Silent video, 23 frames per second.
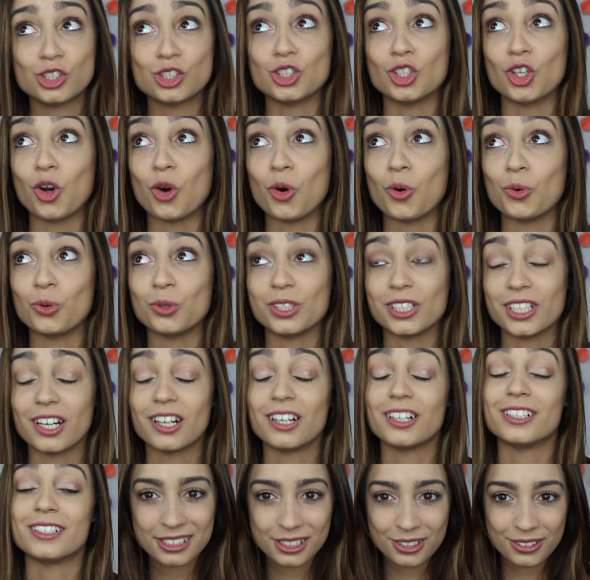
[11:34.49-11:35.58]
so
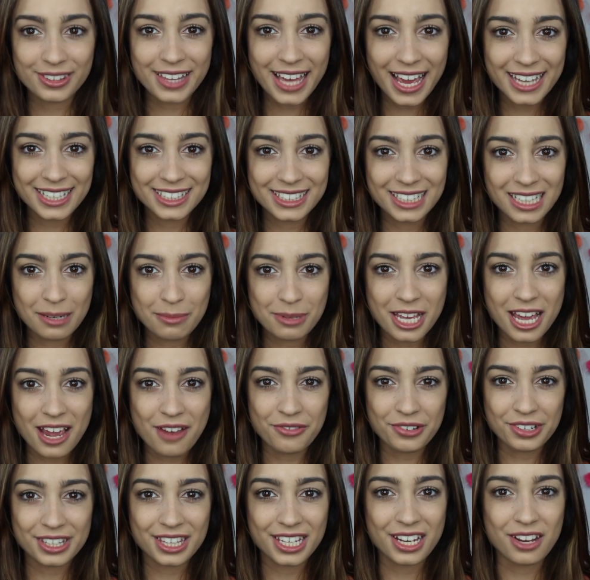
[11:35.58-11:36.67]
good. So that is gonna be
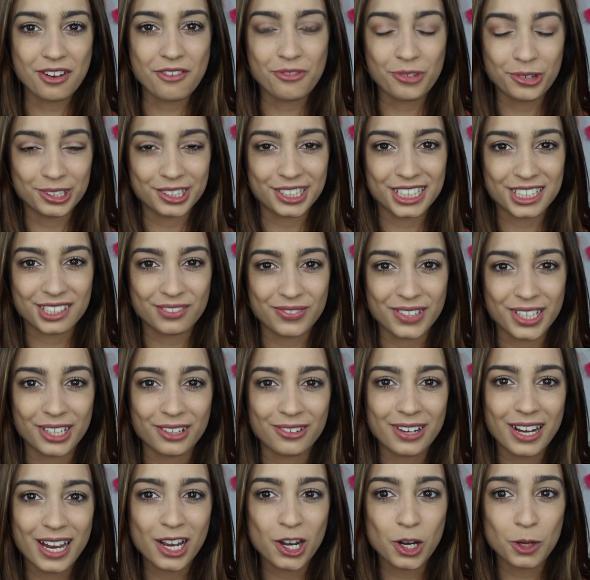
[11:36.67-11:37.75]
everything for this
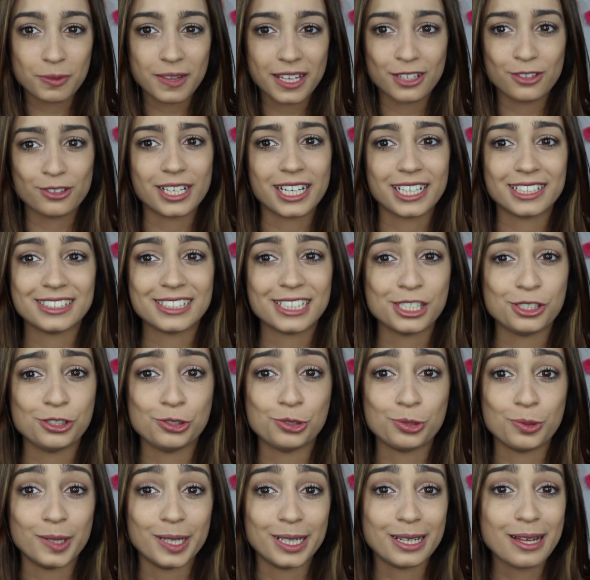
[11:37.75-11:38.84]
video. I hope that you guys
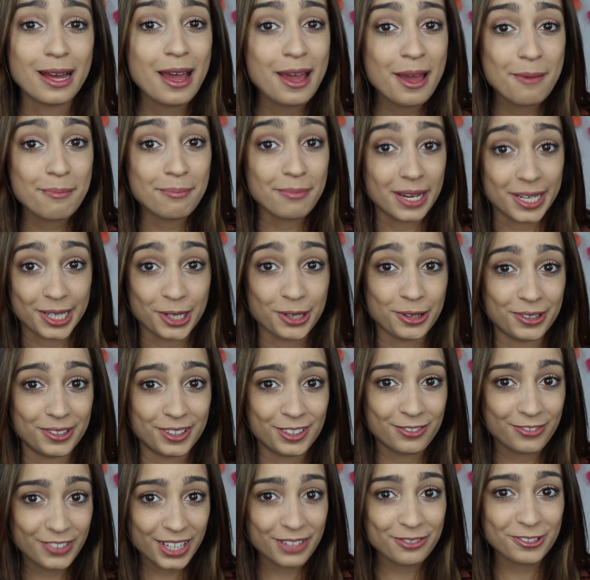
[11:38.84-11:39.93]
enjoyed my
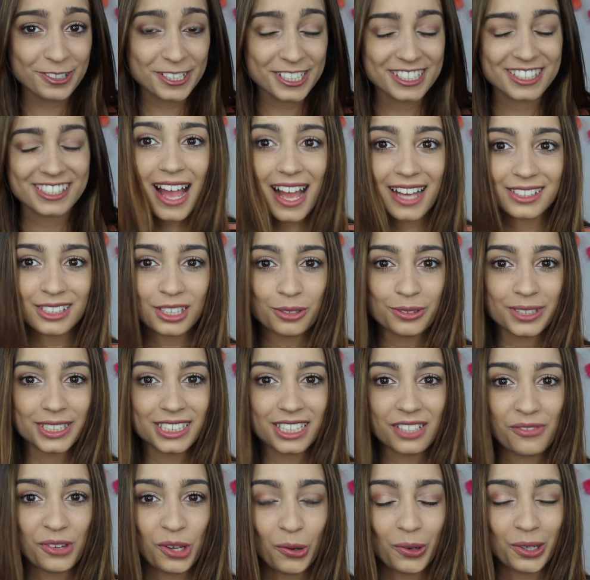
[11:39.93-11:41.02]
current favorites. As
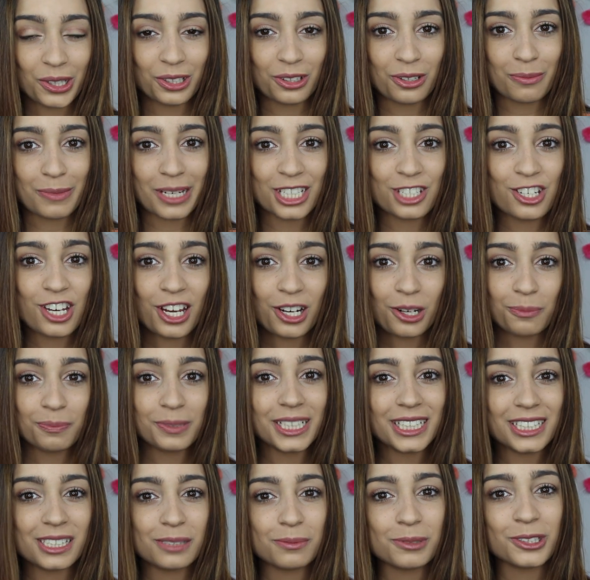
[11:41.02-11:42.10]
always, if you are new to my channel,
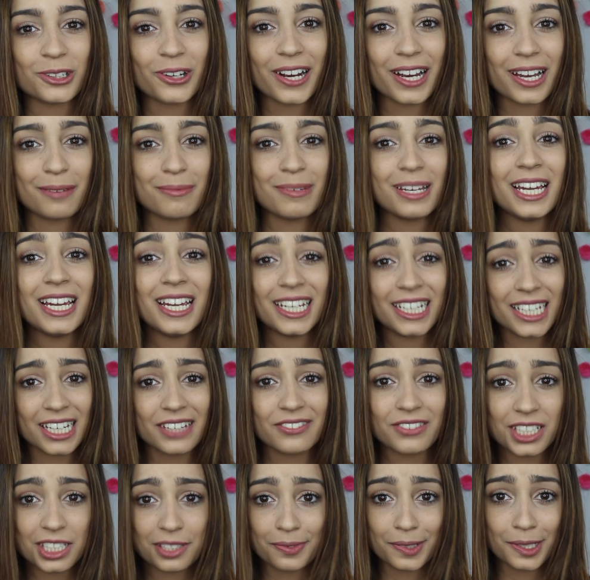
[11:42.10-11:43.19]
please subscribe.
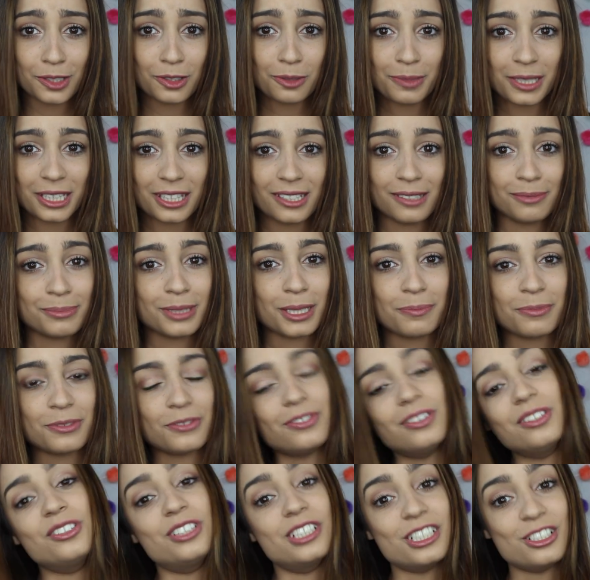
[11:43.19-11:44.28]
Give this video a big thumbs up
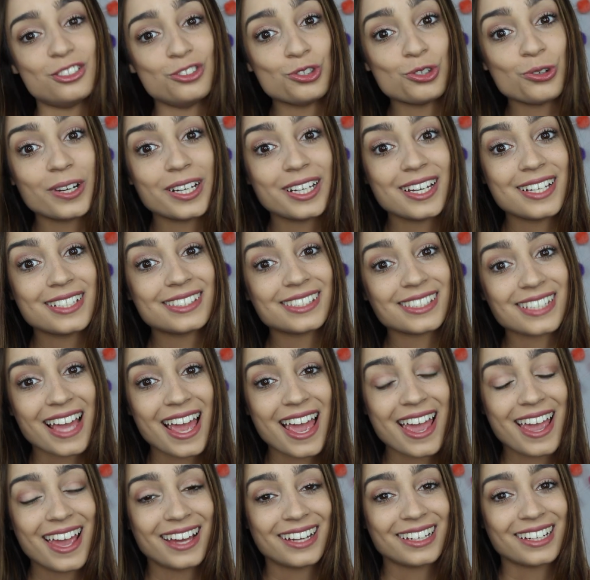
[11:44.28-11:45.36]
if you did enjoy it,
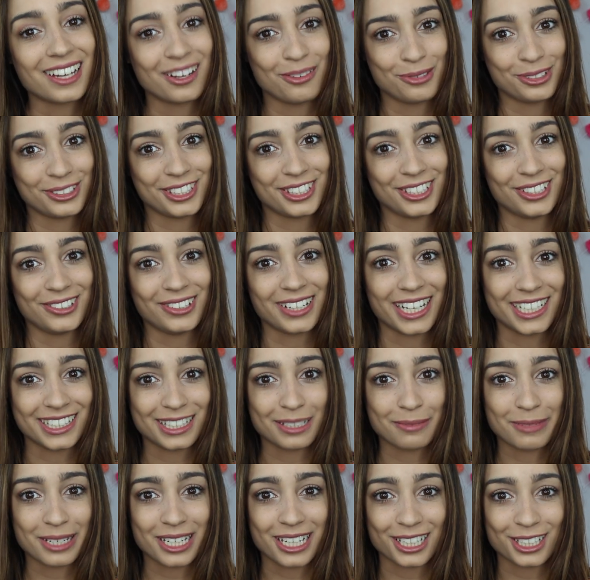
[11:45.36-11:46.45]
and I will see you
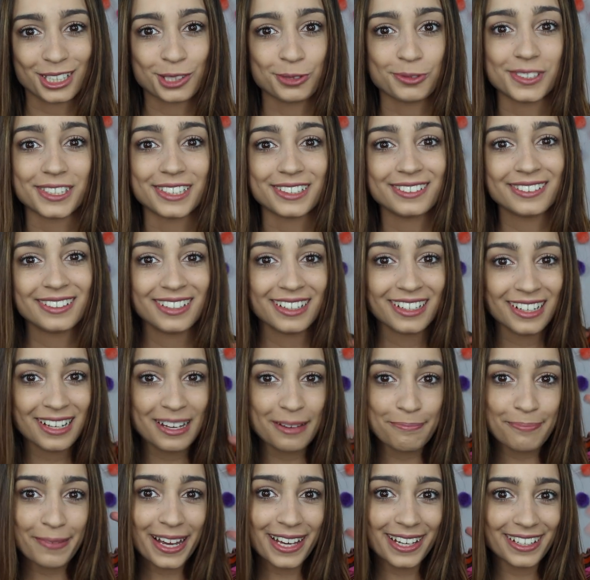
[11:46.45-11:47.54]
guys in my next one.
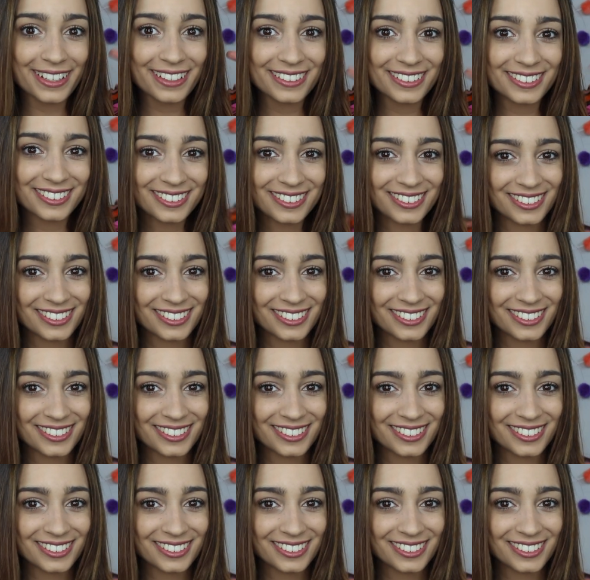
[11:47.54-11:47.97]
Bye!